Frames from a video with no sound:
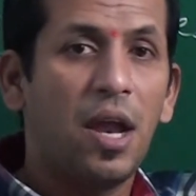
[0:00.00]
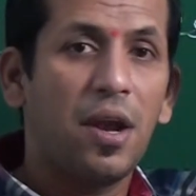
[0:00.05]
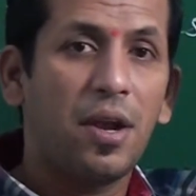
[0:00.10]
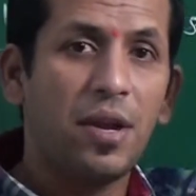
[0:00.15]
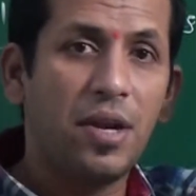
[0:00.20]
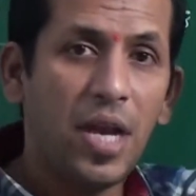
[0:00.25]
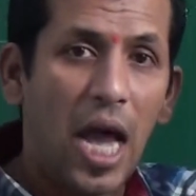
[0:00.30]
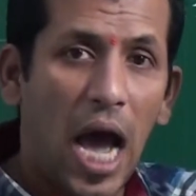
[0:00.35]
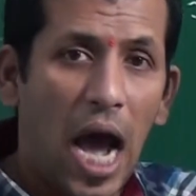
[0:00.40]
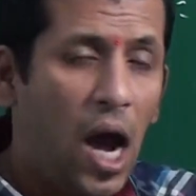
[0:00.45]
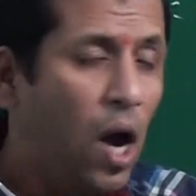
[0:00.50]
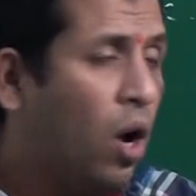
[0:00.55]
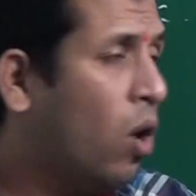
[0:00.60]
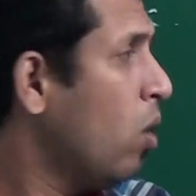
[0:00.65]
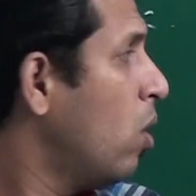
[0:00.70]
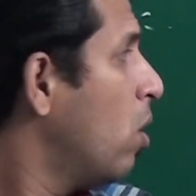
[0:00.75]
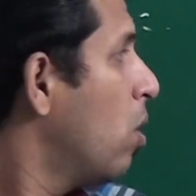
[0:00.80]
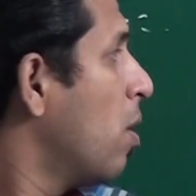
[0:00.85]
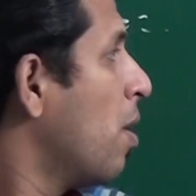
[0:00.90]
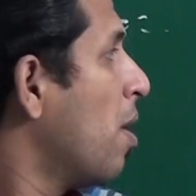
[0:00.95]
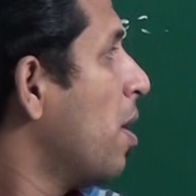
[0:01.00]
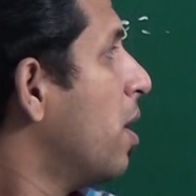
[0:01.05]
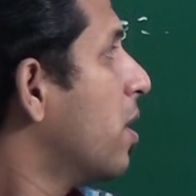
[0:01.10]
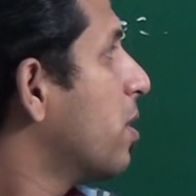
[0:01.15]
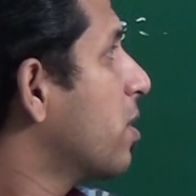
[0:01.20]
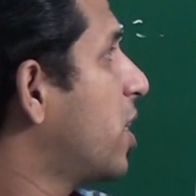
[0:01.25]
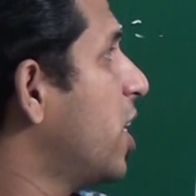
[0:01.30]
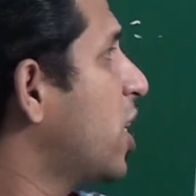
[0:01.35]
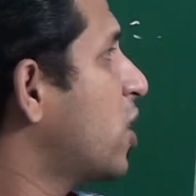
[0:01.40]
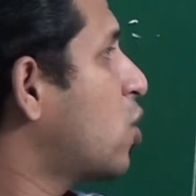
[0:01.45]
Now
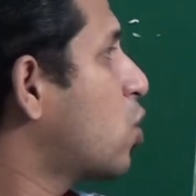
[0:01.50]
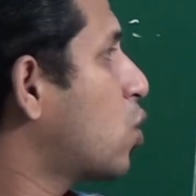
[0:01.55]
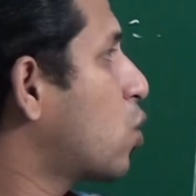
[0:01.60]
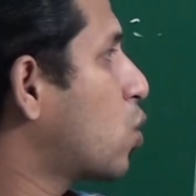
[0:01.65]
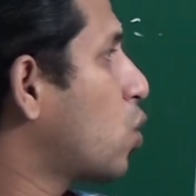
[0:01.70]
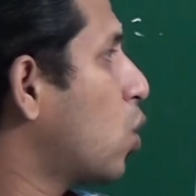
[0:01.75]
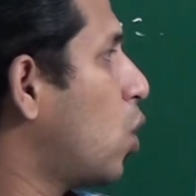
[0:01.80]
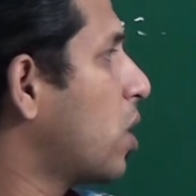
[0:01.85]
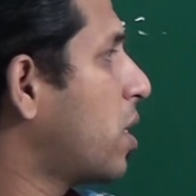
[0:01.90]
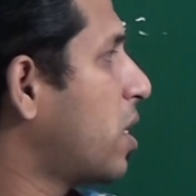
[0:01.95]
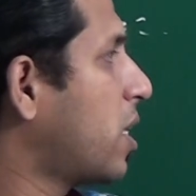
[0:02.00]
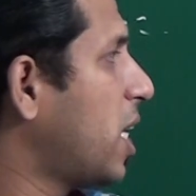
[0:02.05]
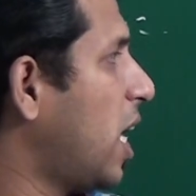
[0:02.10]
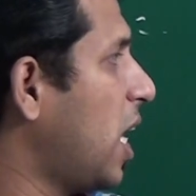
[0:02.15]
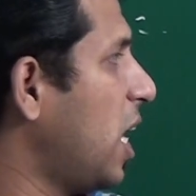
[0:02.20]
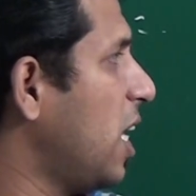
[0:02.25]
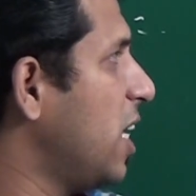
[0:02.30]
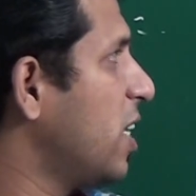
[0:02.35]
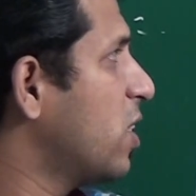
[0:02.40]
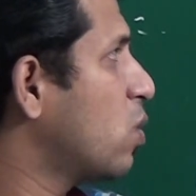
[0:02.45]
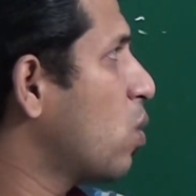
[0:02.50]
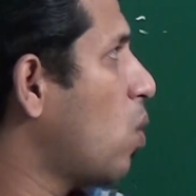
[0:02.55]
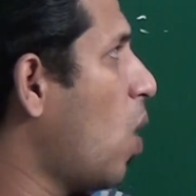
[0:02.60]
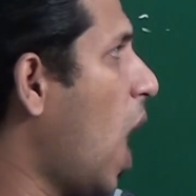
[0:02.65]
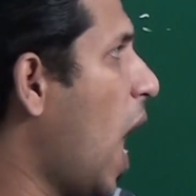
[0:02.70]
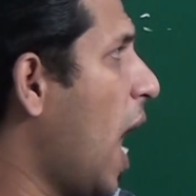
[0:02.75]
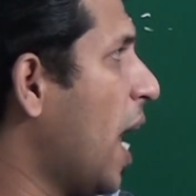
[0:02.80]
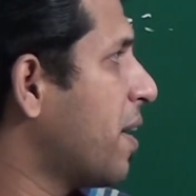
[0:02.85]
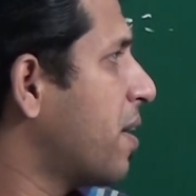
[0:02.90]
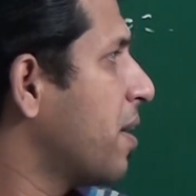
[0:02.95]
this total is
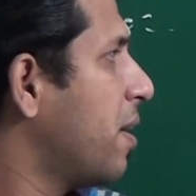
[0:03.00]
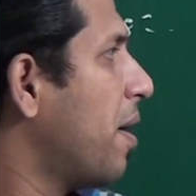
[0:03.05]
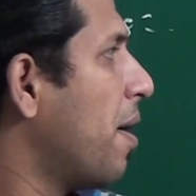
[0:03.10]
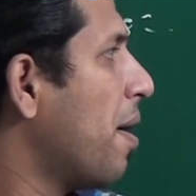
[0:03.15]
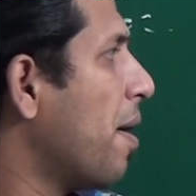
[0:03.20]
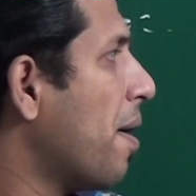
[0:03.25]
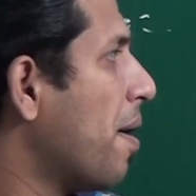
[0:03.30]
what?